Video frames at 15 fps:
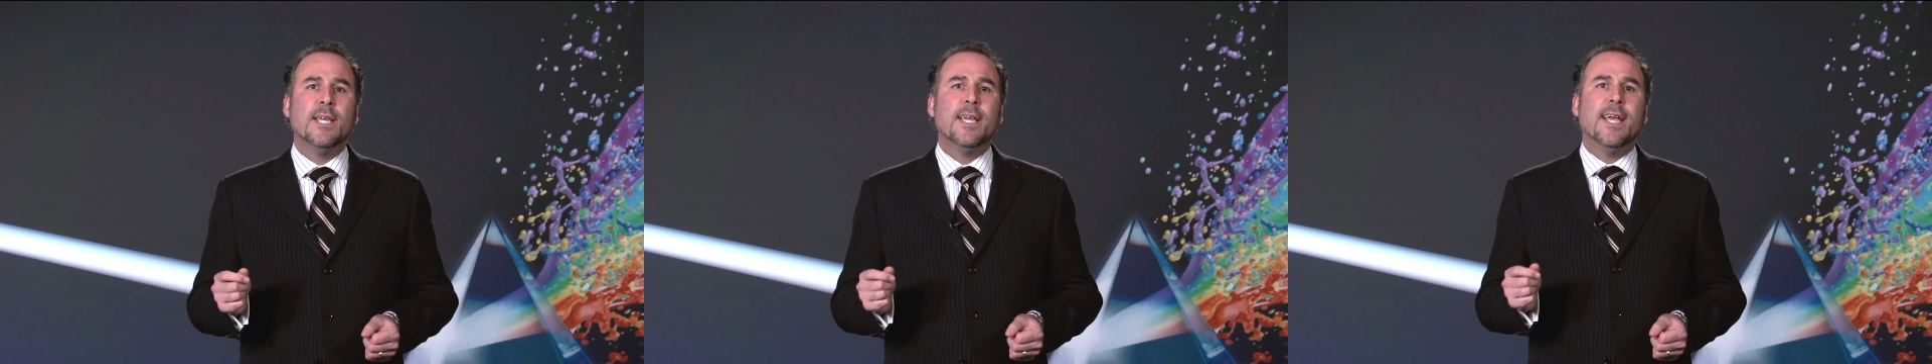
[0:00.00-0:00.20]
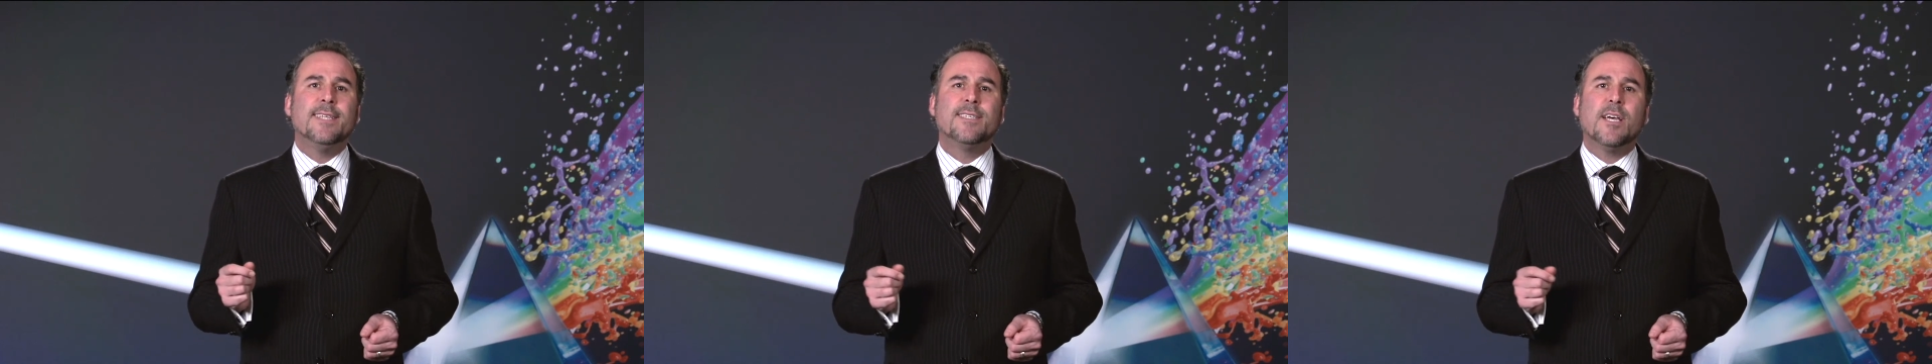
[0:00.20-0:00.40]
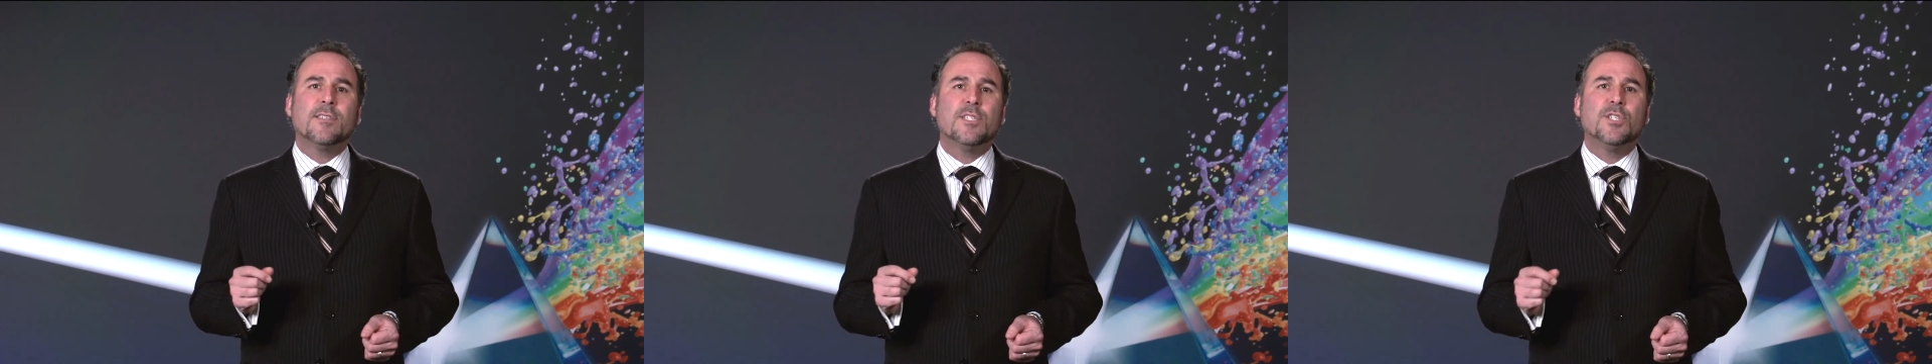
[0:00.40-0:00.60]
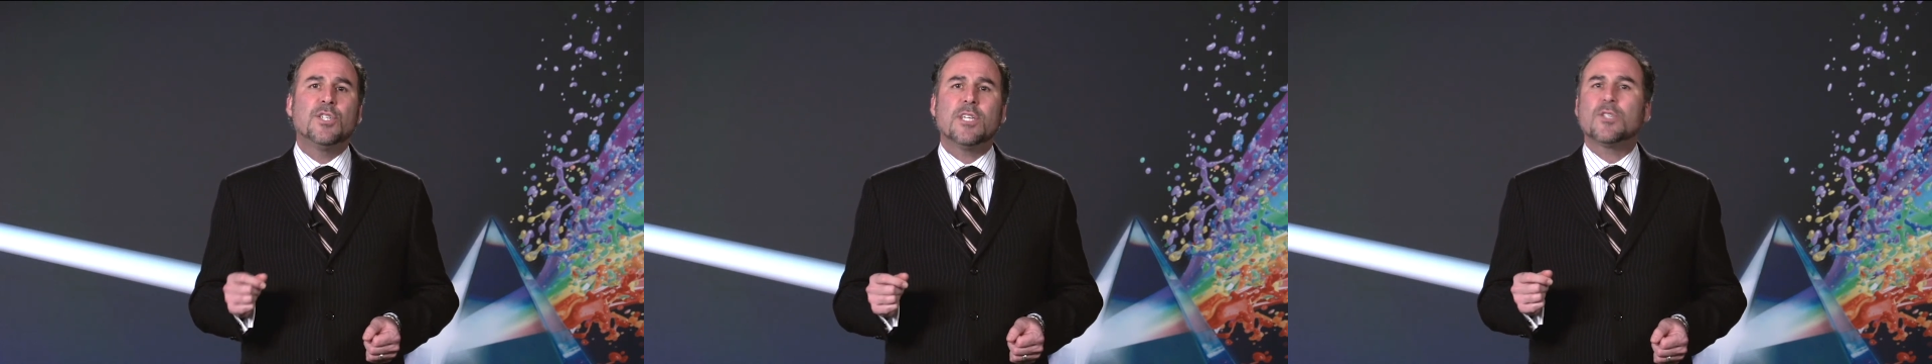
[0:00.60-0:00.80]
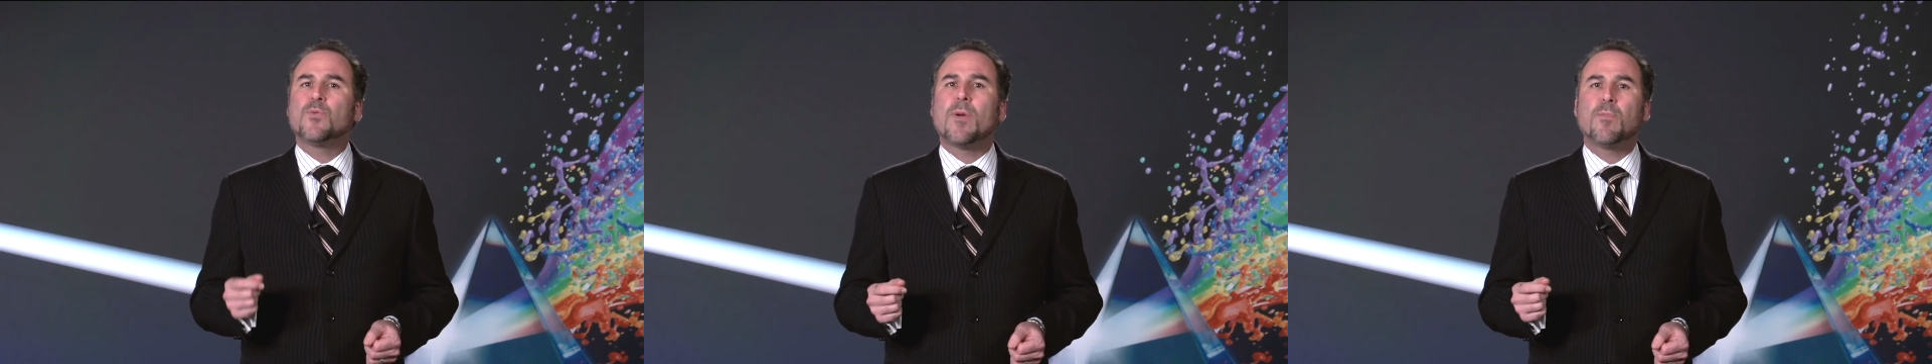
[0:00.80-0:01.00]
and doesn't
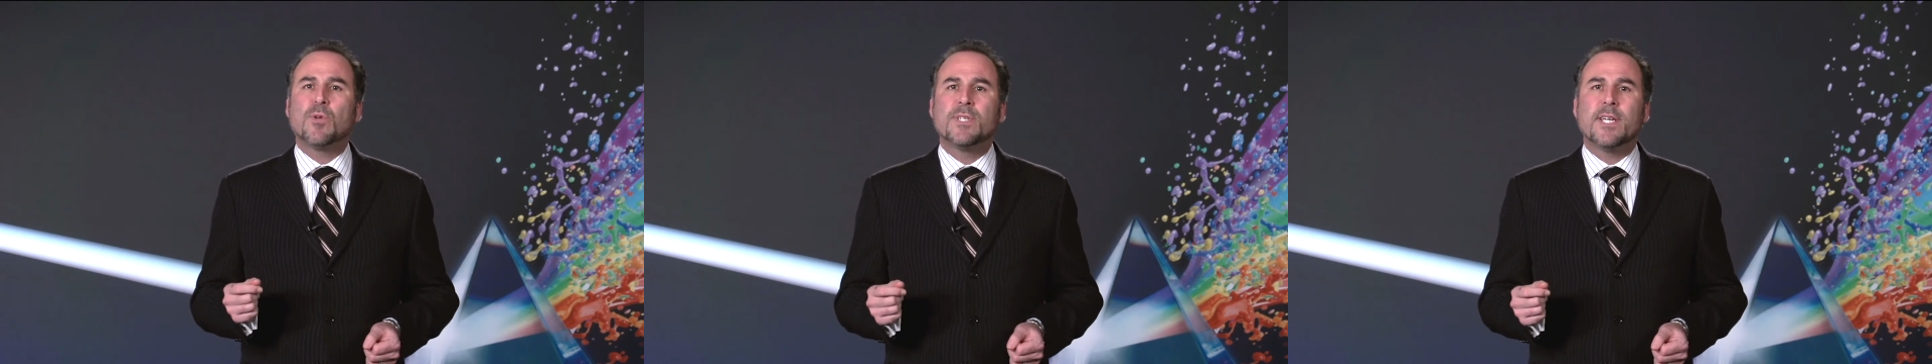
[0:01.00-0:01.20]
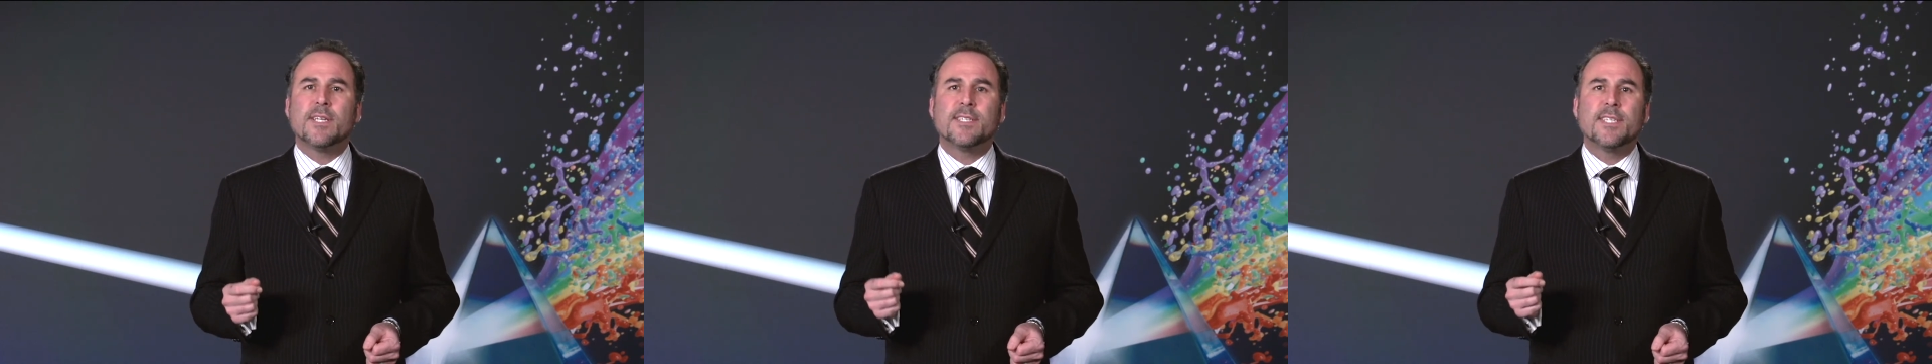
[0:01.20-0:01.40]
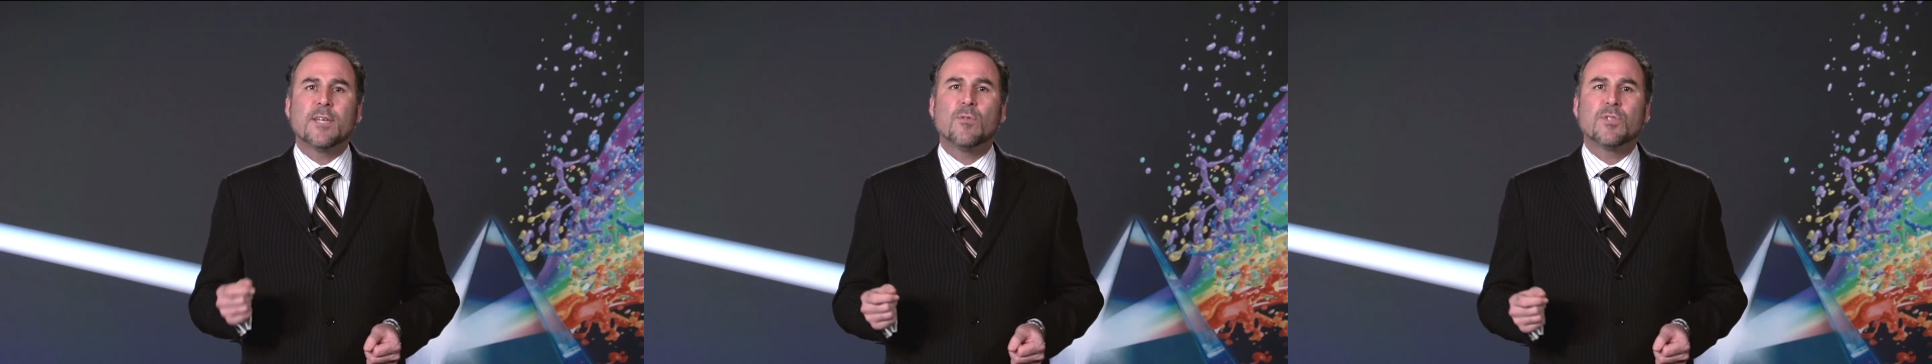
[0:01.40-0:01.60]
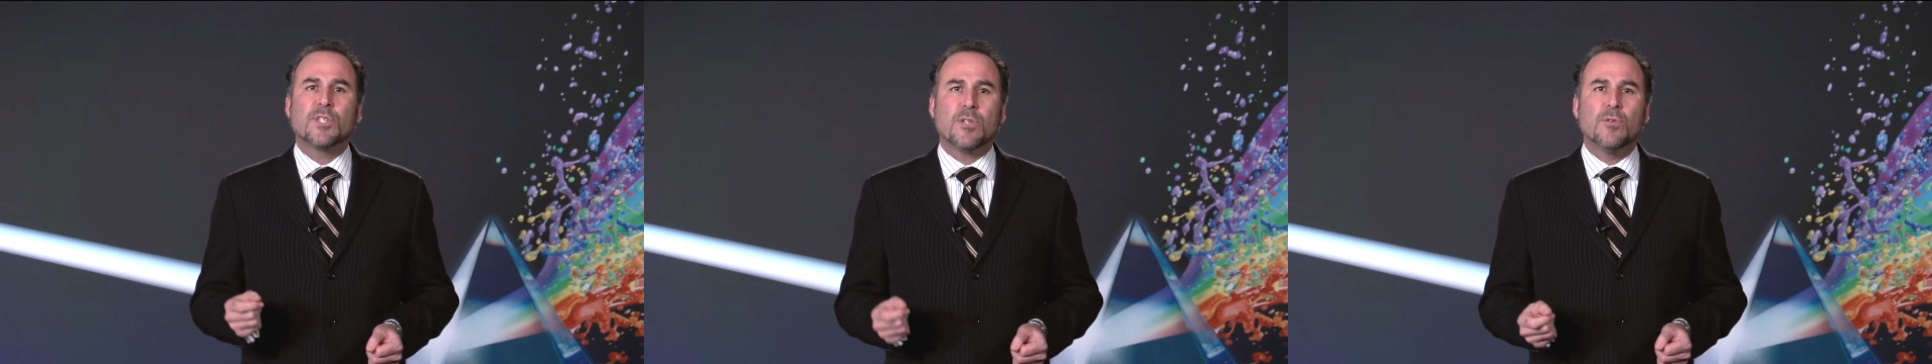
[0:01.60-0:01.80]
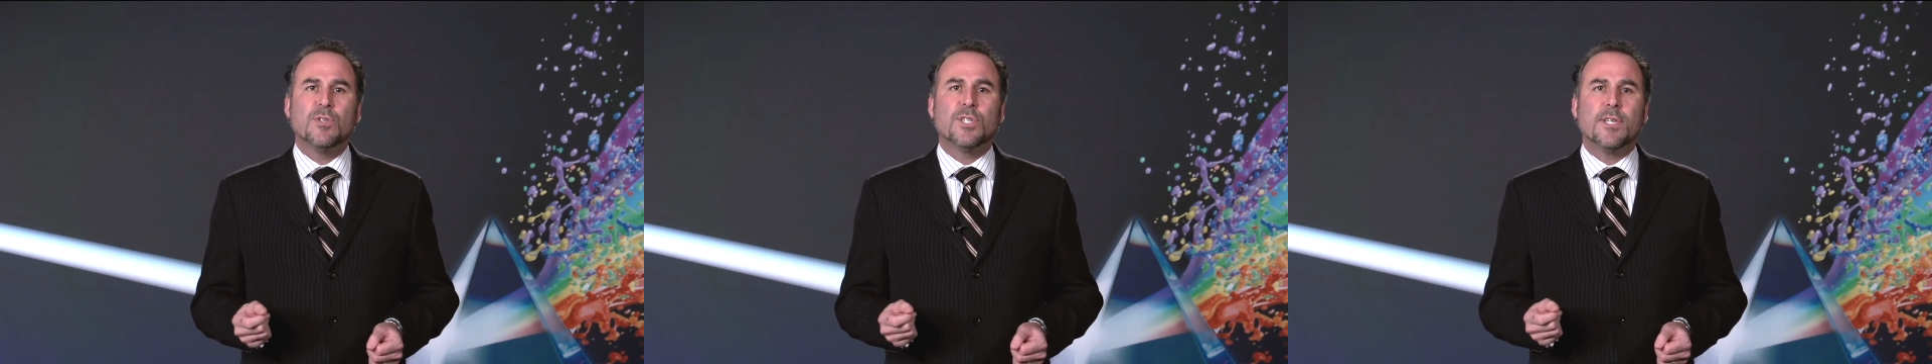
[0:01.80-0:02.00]
just represent a single
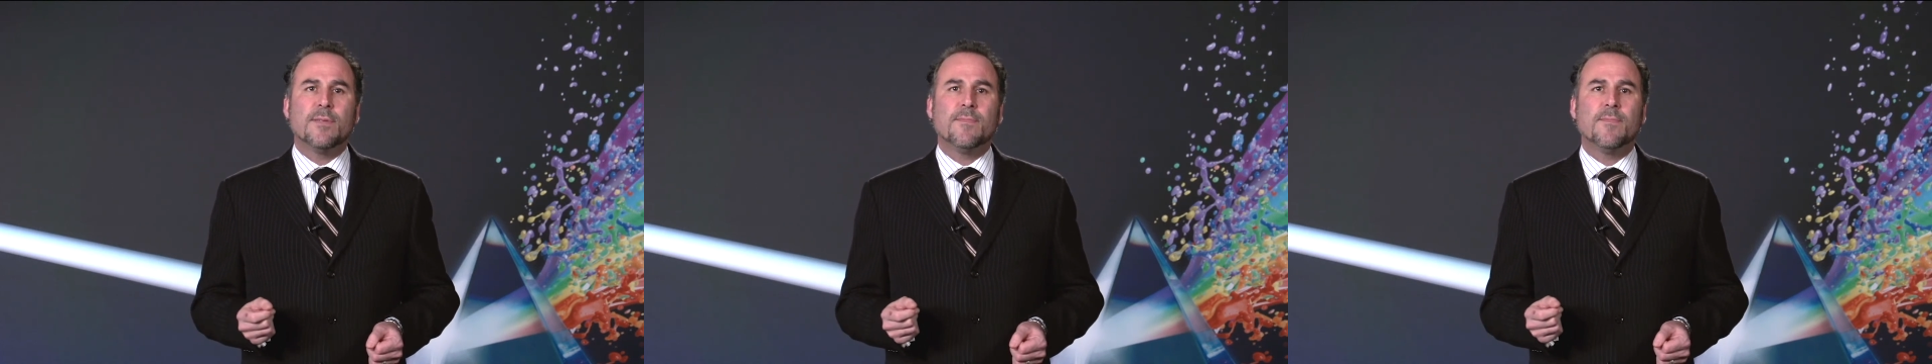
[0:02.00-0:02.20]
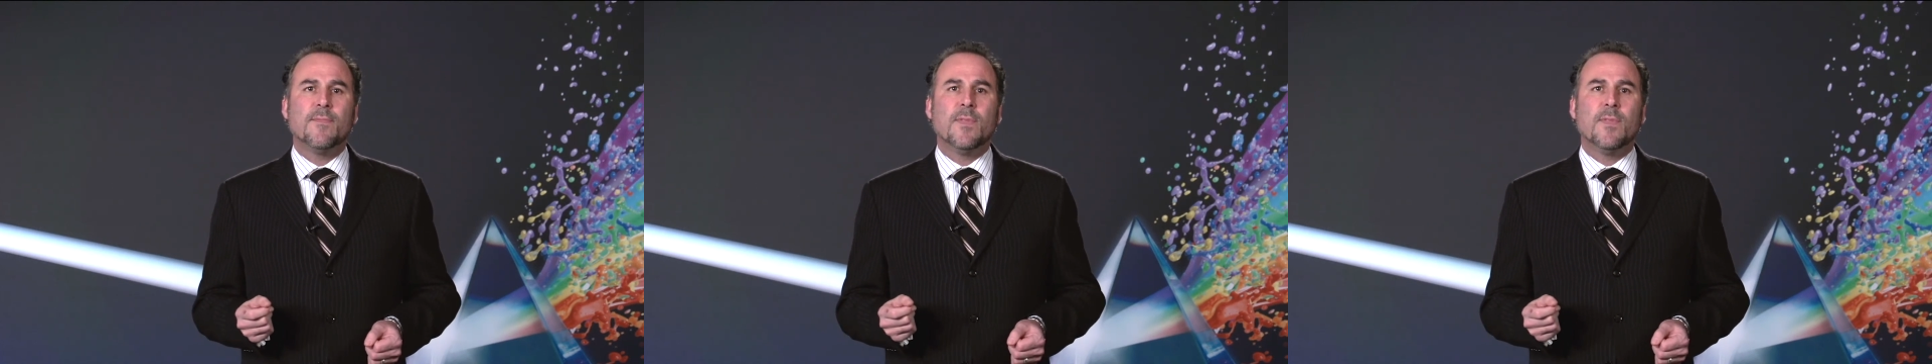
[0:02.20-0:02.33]
solution.